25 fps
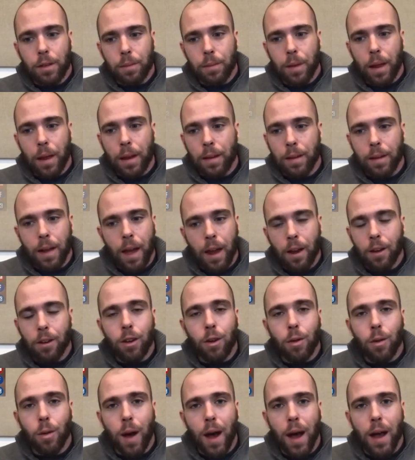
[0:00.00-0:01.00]
and I don't
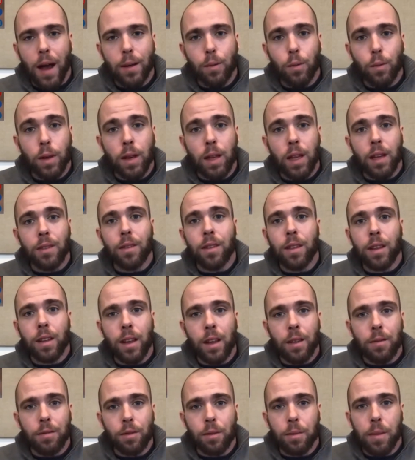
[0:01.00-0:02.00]
know why we live in the
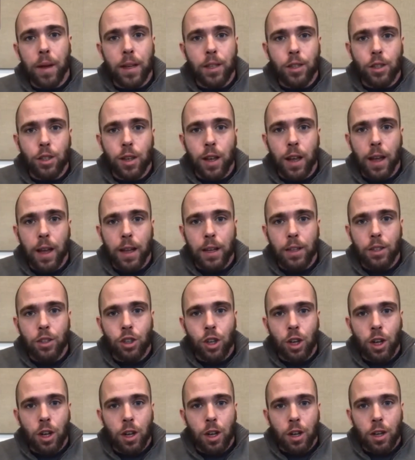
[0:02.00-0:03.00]
information age.